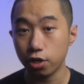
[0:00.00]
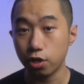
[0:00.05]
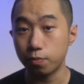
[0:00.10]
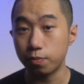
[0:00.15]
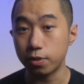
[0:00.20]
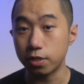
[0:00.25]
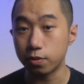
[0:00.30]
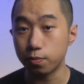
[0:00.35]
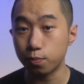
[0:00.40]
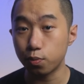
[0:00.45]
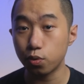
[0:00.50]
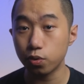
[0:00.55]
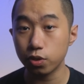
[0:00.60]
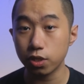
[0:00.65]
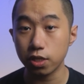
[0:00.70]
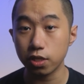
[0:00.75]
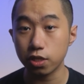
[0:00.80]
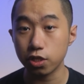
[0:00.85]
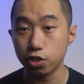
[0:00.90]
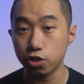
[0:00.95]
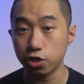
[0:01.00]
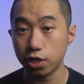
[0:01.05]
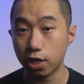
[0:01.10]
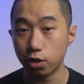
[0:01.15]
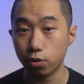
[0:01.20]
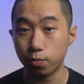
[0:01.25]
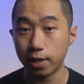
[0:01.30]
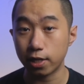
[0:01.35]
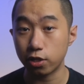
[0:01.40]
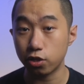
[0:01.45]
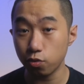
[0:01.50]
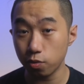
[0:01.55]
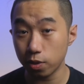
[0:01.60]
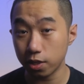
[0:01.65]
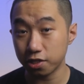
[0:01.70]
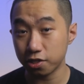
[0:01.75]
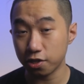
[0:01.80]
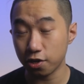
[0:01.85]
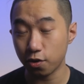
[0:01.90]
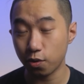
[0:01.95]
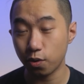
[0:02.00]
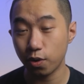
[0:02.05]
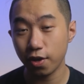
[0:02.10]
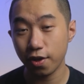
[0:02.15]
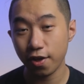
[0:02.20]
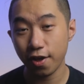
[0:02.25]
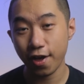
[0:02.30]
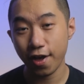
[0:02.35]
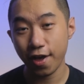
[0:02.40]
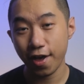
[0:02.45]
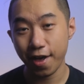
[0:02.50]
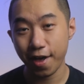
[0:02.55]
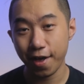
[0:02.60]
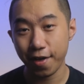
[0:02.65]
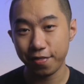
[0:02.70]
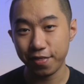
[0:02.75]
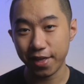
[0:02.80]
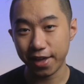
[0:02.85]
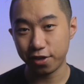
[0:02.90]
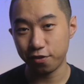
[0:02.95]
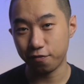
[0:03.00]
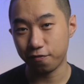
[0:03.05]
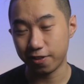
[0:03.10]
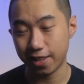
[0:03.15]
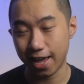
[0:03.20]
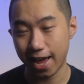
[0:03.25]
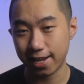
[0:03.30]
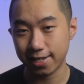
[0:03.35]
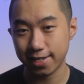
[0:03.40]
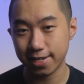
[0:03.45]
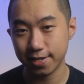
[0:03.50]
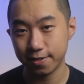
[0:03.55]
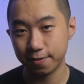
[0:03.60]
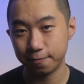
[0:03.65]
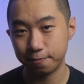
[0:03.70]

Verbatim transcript: you'd be supporting this channel by doing so. Thank you for that.